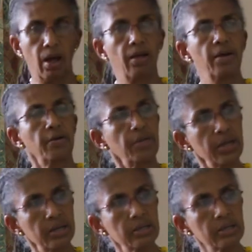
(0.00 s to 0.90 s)
there are
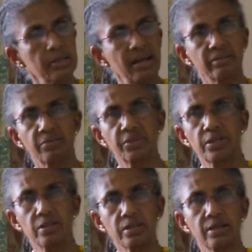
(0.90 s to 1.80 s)
things,
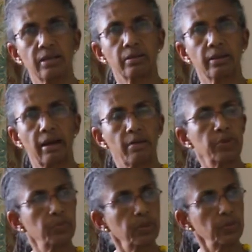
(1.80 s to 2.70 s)
activities that
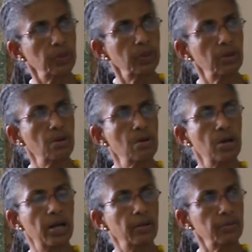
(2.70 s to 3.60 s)
Caribbean people,
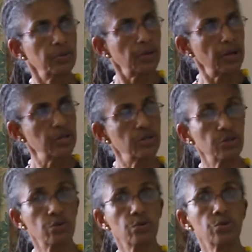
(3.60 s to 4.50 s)
their
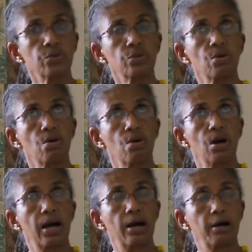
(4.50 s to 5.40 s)
NGOs,
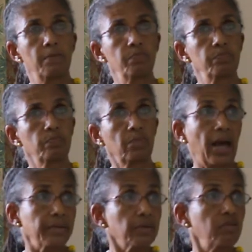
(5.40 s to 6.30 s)

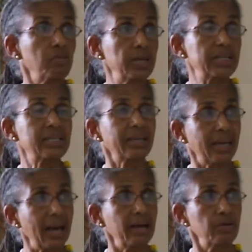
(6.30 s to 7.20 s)
and governments
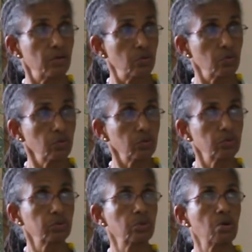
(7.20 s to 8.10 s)
can do
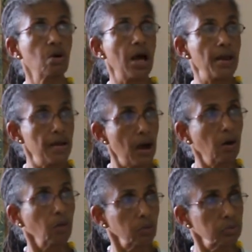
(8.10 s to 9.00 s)

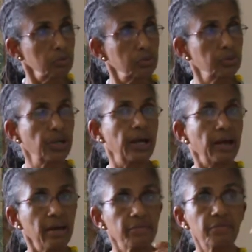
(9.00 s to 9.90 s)
now
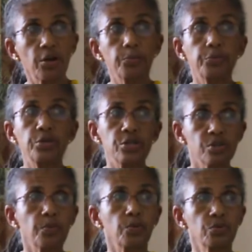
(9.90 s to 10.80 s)
if they're
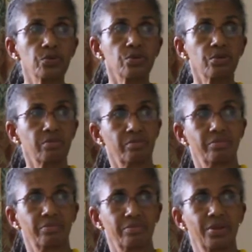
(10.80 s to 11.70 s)
predisposed
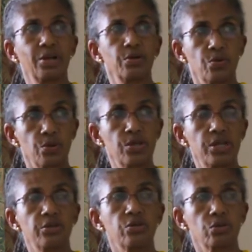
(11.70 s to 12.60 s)
to the
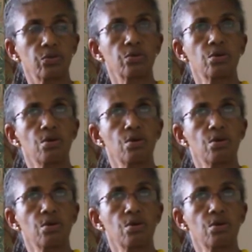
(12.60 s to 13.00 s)
need to